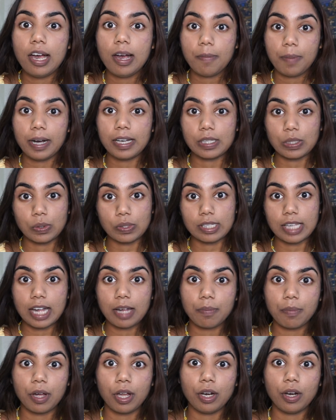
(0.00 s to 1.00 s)
personal
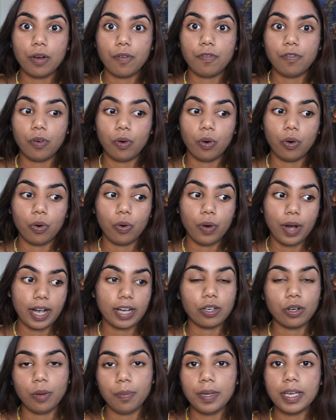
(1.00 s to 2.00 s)
statement for
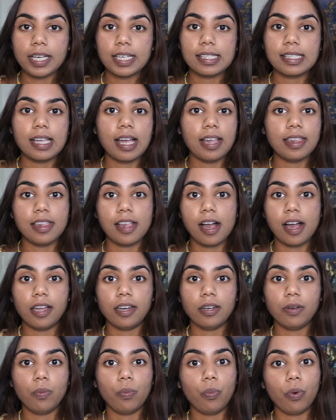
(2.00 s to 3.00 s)
economics and
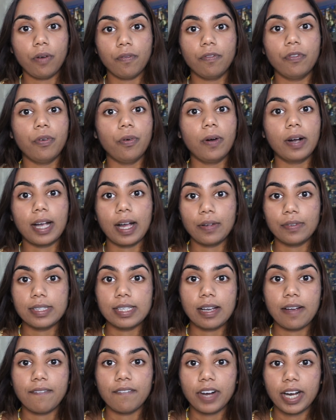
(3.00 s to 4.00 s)
then one for
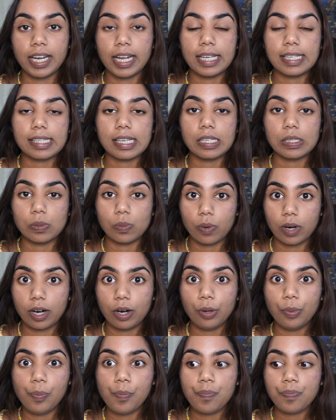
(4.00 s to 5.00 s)
accounting and finance as
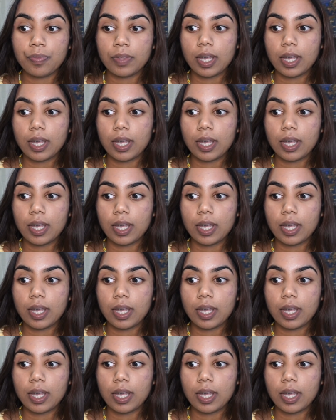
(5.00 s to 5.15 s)
well.